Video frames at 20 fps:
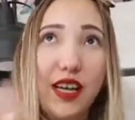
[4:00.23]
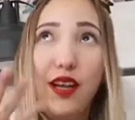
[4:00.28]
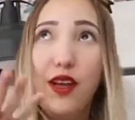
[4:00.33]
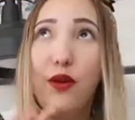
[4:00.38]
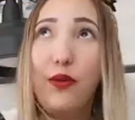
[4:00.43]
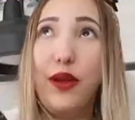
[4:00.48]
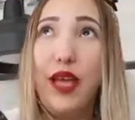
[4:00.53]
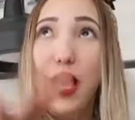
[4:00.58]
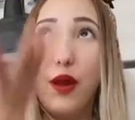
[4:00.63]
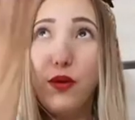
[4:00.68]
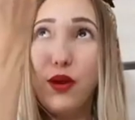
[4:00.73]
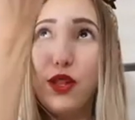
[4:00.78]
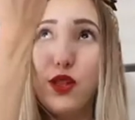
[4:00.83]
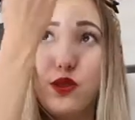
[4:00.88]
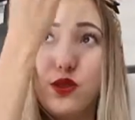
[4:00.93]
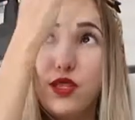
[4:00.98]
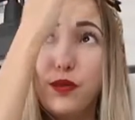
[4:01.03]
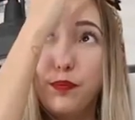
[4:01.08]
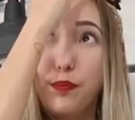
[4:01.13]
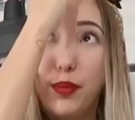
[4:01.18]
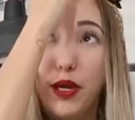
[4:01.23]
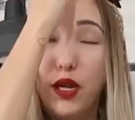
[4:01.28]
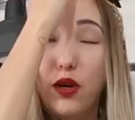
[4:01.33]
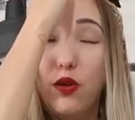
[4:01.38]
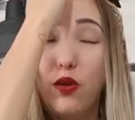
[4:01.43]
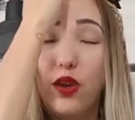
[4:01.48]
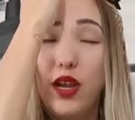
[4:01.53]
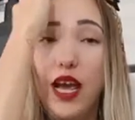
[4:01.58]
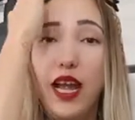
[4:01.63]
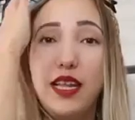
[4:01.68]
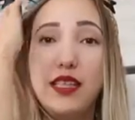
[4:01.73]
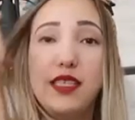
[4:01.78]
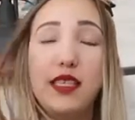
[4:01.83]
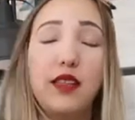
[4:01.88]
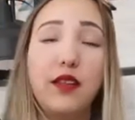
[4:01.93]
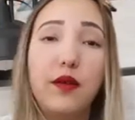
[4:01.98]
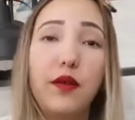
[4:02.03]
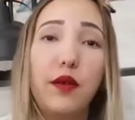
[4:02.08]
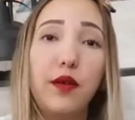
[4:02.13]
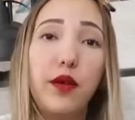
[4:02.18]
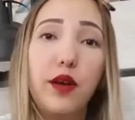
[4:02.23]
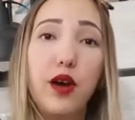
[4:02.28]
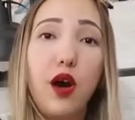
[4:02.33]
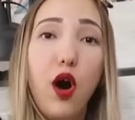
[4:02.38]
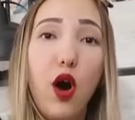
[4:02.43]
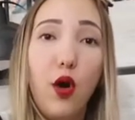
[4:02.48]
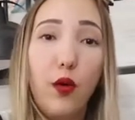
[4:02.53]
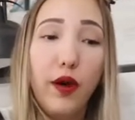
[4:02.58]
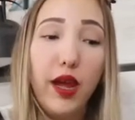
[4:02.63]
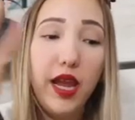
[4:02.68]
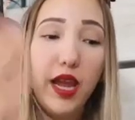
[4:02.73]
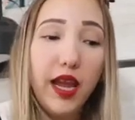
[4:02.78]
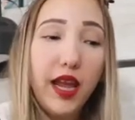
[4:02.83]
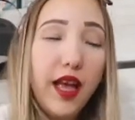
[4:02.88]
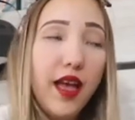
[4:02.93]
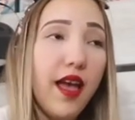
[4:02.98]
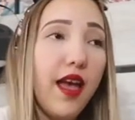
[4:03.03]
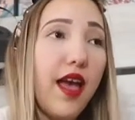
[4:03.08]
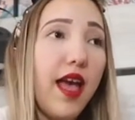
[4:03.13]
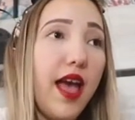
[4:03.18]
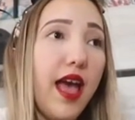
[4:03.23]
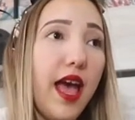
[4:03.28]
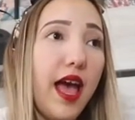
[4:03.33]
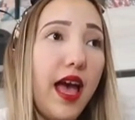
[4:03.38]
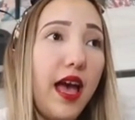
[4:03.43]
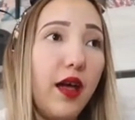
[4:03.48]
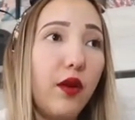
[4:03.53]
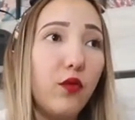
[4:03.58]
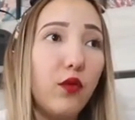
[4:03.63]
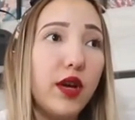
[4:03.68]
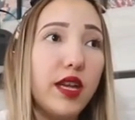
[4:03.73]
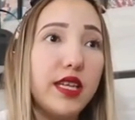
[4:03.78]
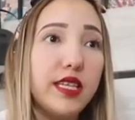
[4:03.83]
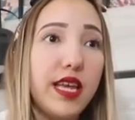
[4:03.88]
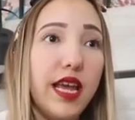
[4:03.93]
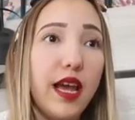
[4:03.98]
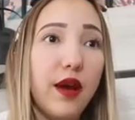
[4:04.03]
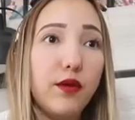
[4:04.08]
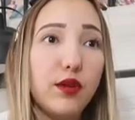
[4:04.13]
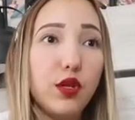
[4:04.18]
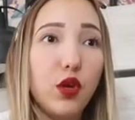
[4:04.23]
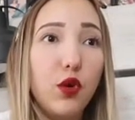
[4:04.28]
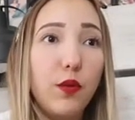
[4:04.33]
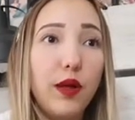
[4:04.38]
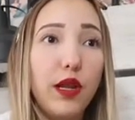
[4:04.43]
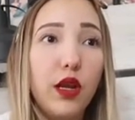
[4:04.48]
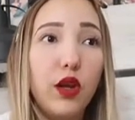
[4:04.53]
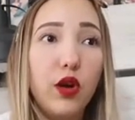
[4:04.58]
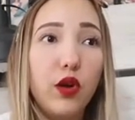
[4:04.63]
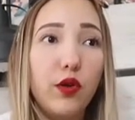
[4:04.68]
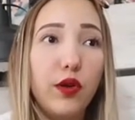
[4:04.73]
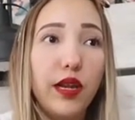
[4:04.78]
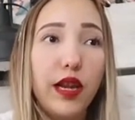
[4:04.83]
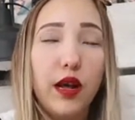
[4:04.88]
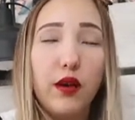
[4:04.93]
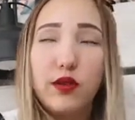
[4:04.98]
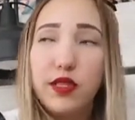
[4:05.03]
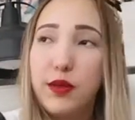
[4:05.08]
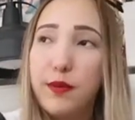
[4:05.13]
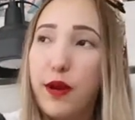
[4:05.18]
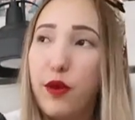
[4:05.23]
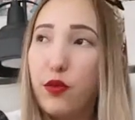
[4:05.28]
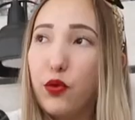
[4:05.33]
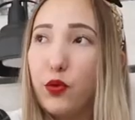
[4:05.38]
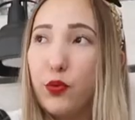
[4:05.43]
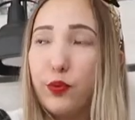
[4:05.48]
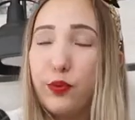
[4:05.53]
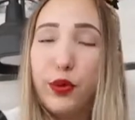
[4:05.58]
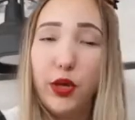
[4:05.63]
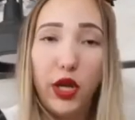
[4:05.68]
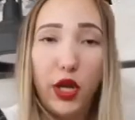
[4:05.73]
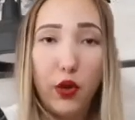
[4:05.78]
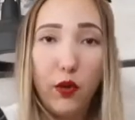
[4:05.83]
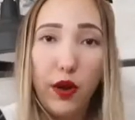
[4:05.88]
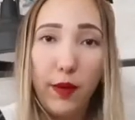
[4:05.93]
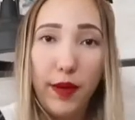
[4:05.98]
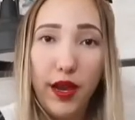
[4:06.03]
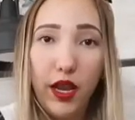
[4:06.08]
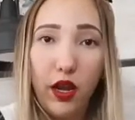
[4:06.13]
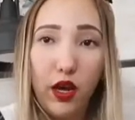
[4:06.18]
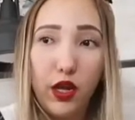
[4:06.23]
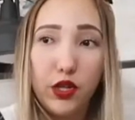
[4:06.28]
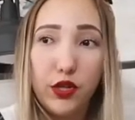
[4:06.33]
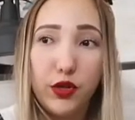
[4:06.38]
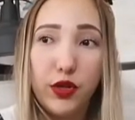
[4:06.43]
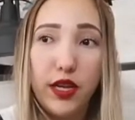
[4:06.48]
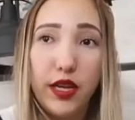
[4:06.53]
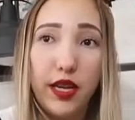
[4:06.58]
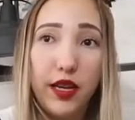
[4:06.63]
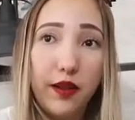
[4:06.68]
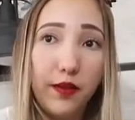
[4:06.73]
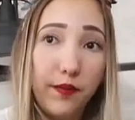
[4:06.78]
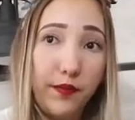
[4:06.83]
We had one of those big old lights in the hallway, and one day I was home alone and I was in my room putting away my laundry.